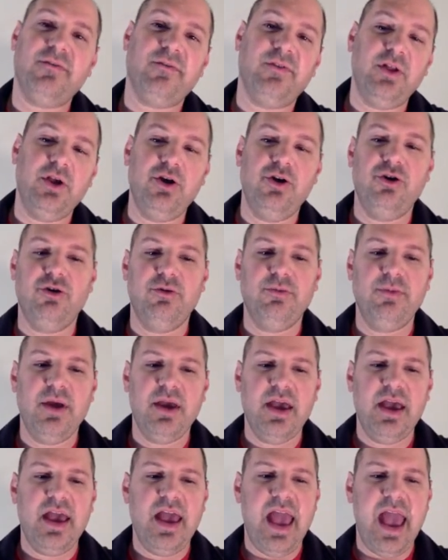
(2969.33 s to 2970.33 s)
Flume,
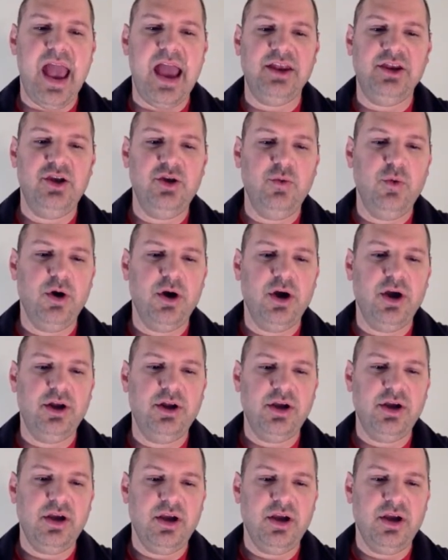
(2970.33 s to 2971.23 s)
and you would